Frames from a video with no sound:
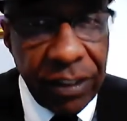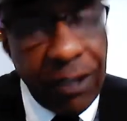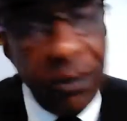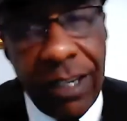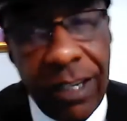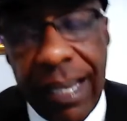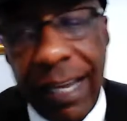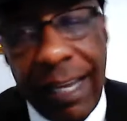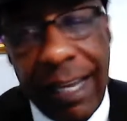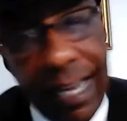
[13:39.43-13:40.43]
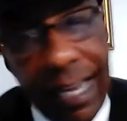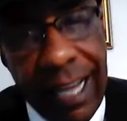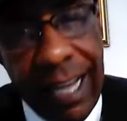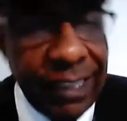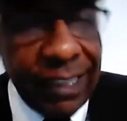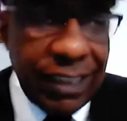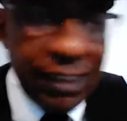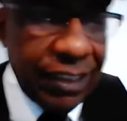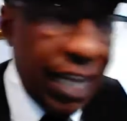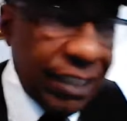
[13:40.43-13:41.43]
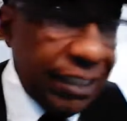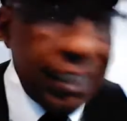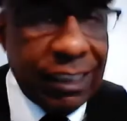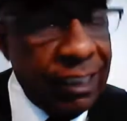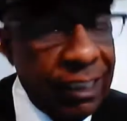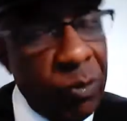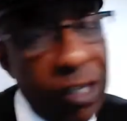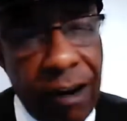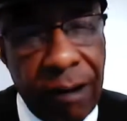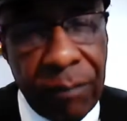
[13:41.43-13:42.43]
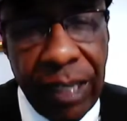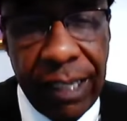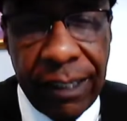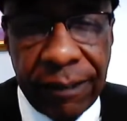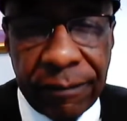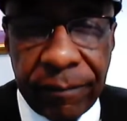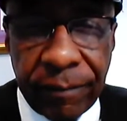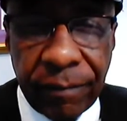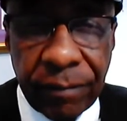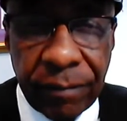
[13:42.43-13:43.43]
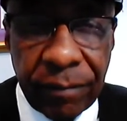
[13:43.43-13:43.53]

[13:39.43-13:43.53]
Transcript: And this is how sensitive we are, man.